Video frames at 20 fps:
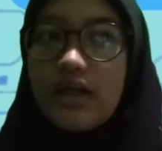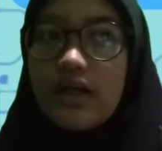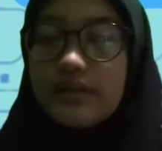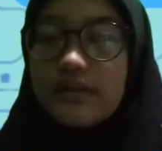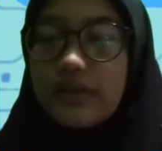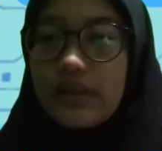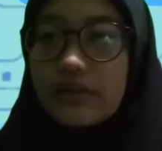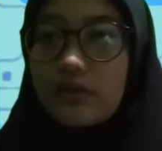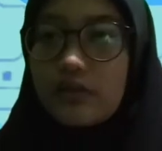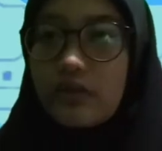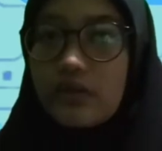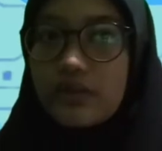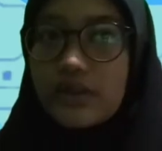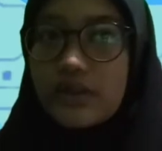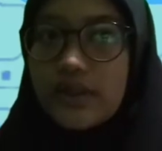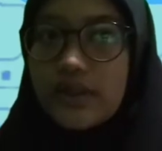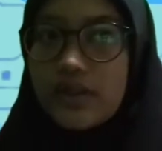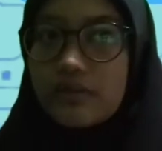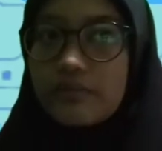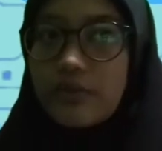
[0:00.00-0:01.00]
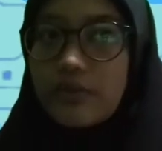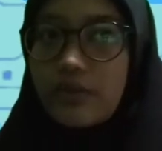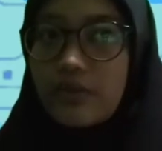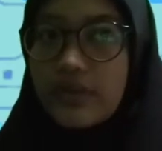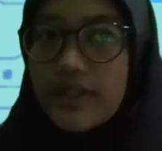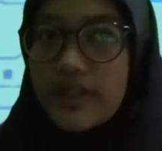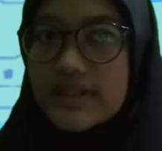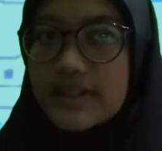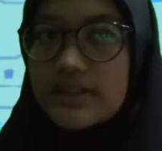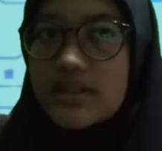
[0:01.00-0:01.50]
Technological
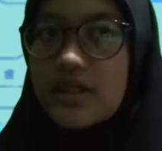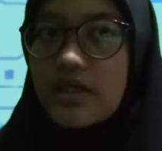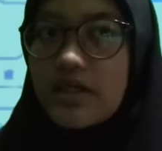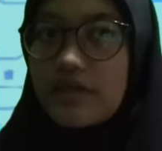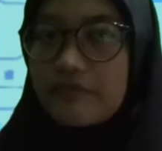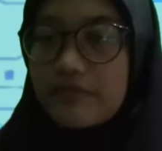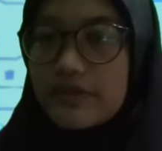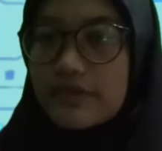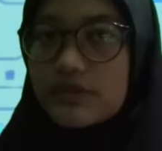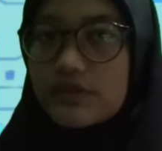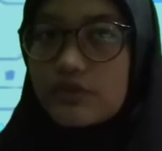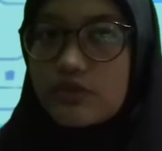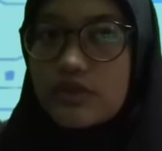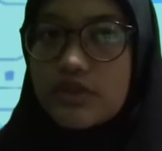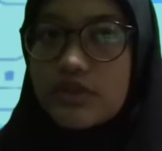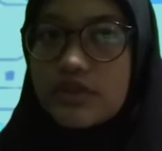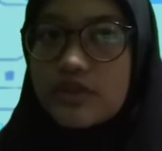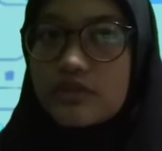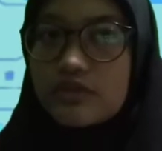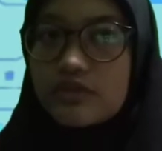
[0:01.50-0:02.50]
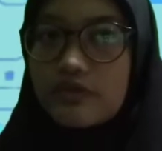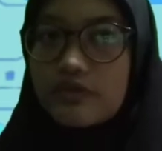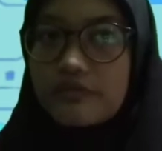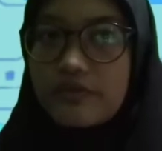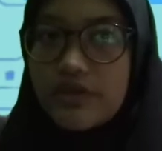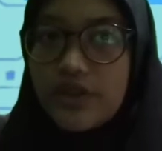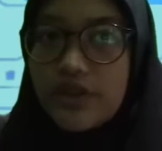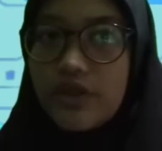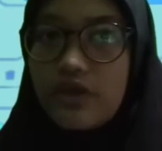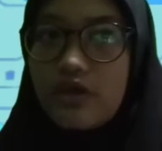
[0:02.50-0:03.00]
progress refers to the
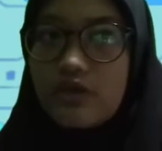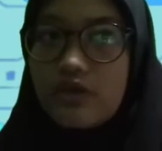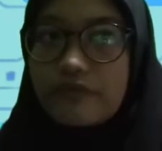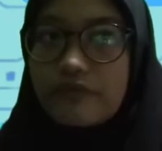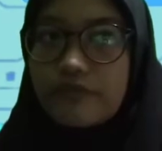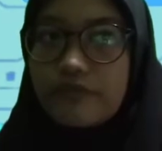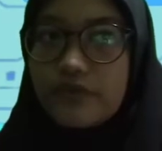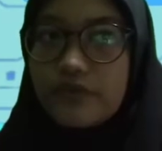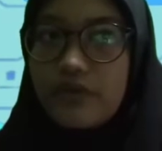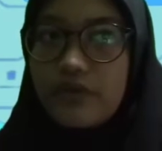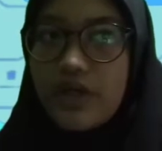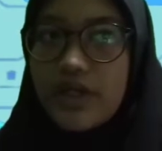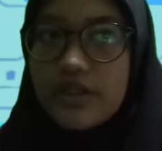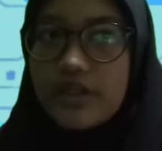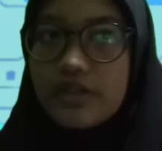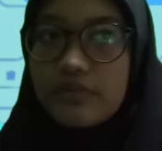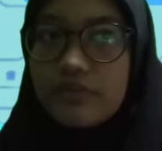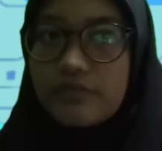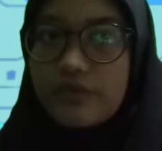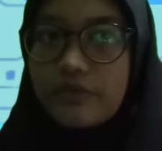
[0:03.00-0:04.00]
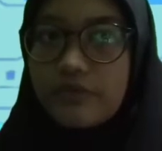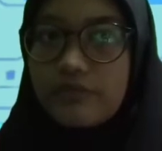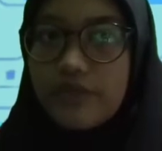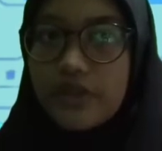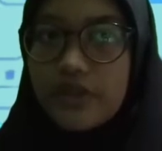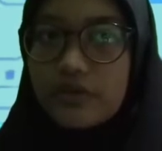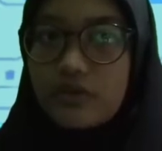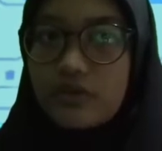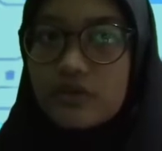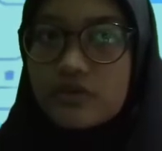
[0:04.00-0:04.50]
discovery of new and improved
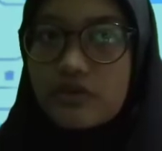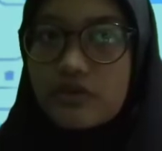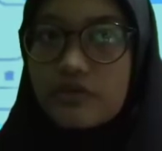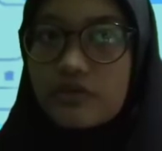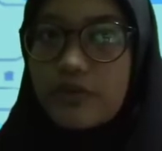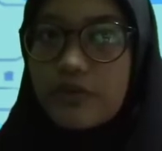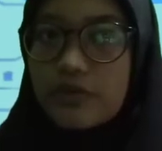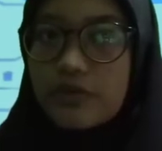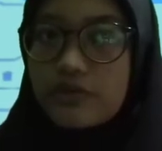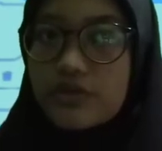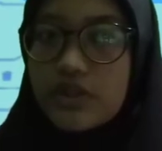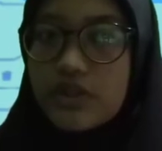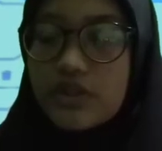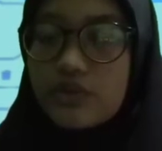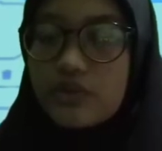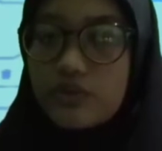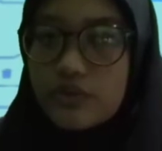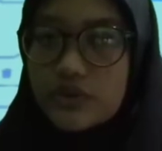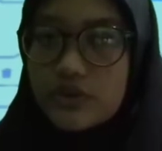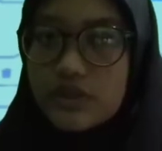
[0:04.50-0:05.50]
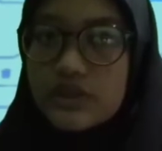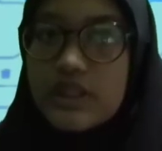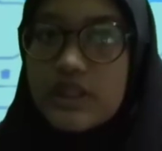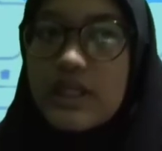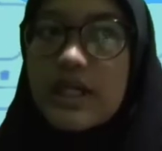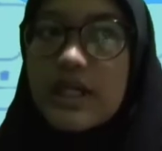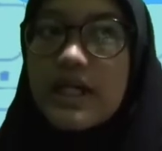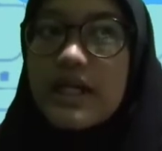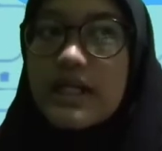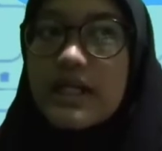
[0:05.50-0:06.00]
methods of producing goods.
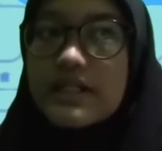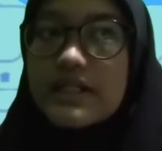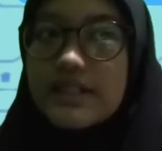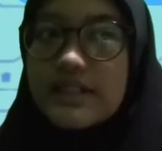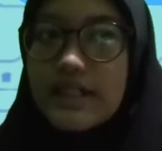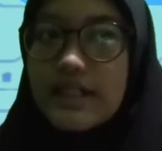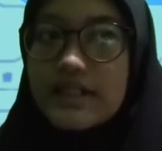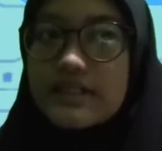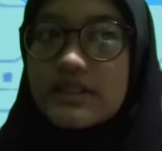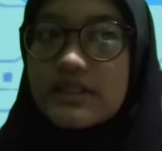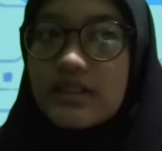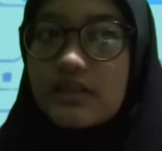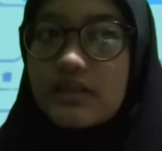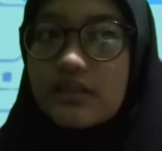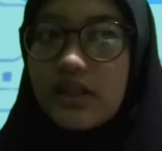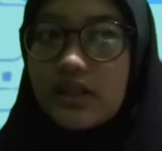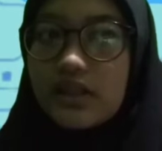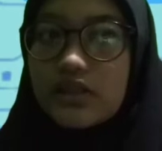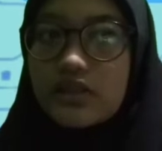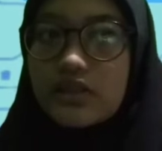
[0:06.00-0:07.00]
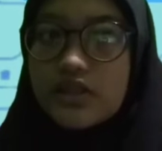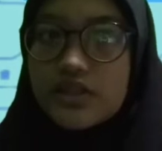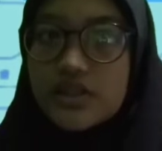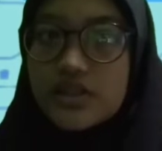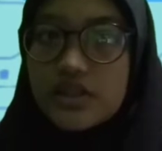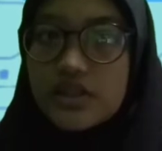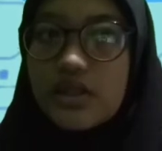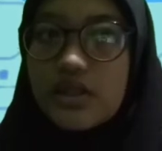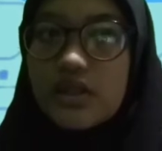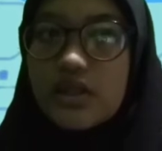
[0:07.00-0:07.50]
Change in
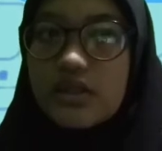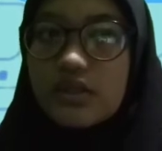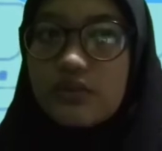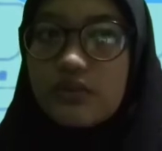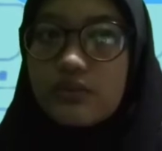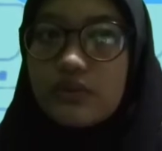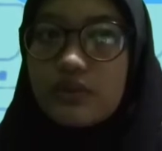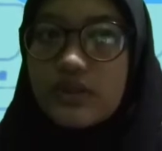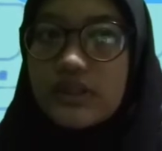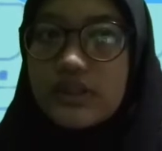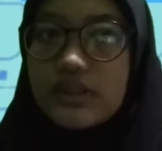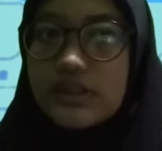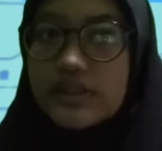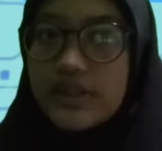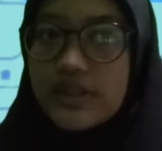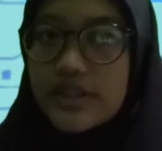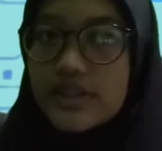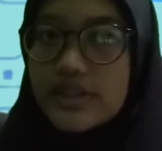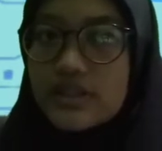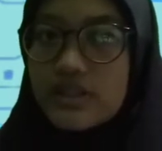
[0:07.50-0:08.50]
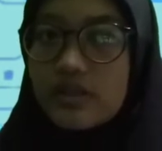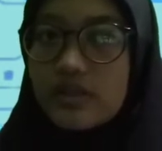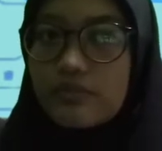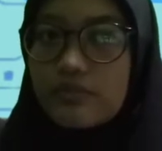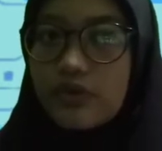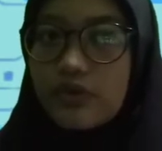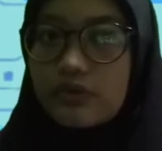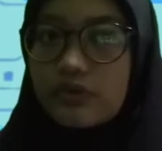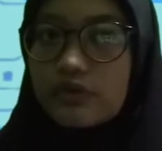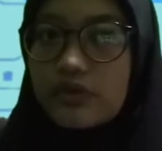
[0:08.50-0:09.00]
technology lead to an increase in
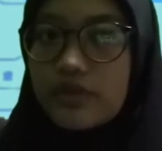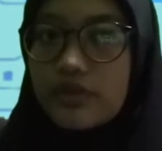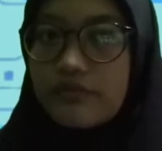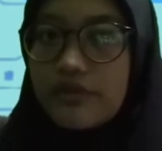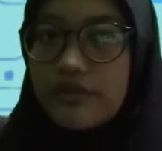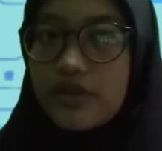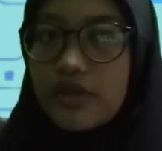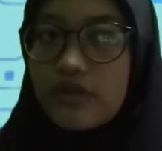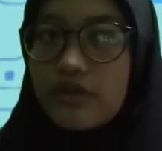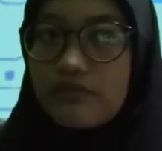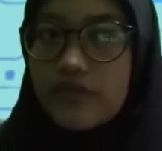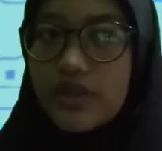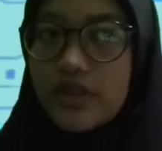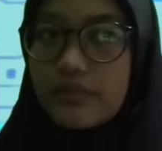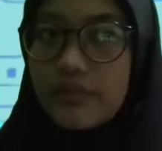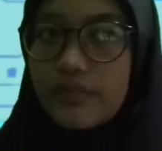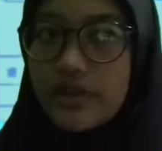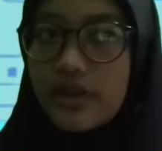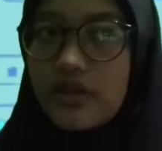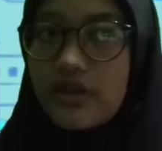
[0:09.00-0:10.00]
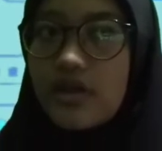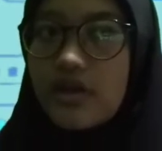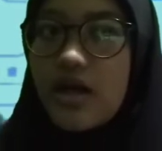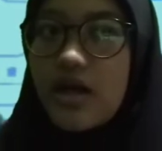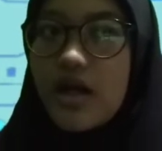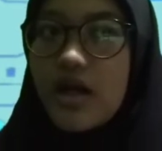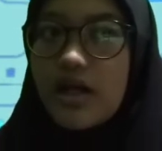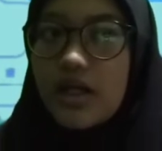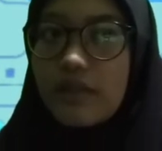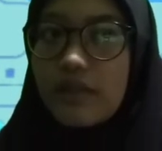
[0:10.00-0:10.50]
productivity of labor,
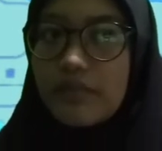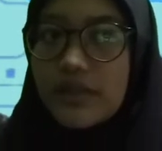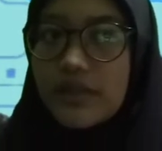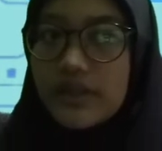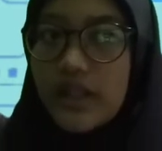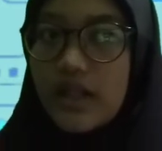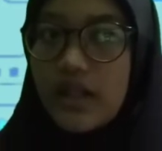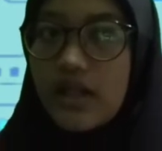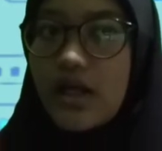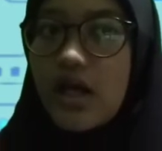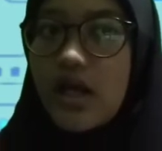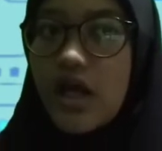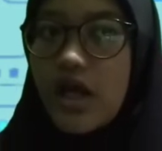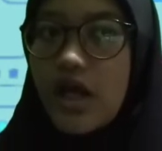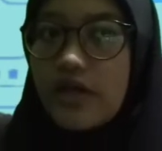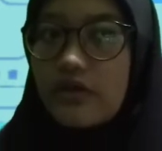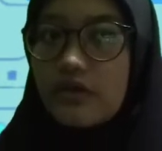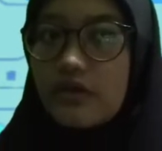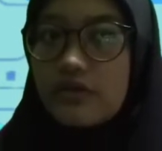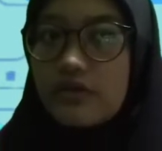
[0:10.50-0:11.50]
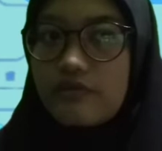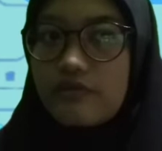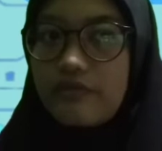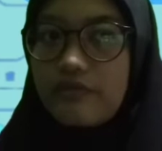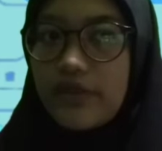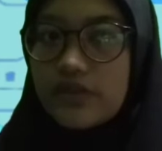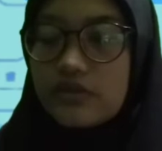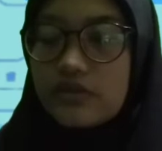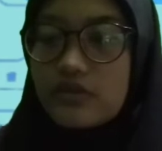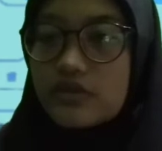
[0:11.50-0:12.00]
capital, and other
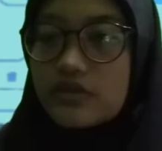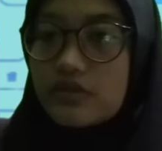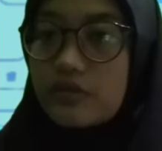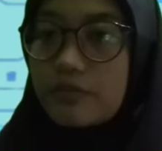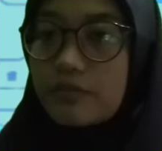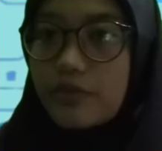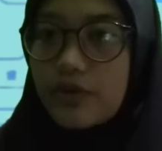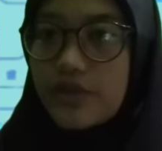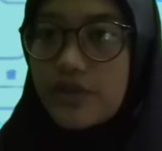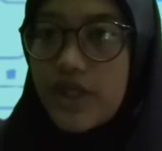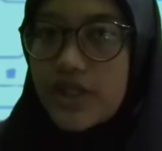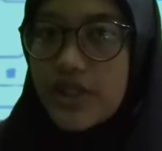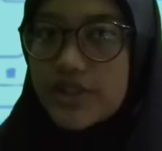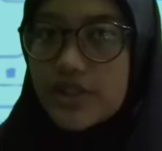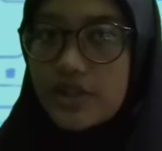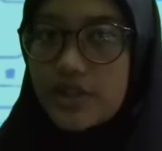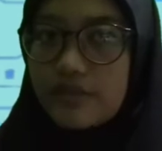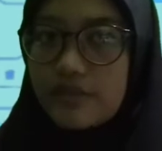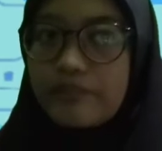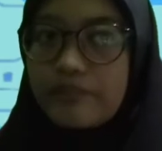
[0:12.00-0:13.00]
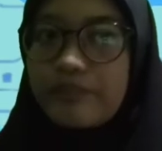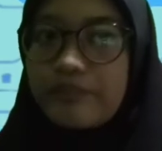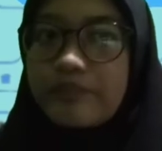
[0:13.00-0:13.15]
factors of production.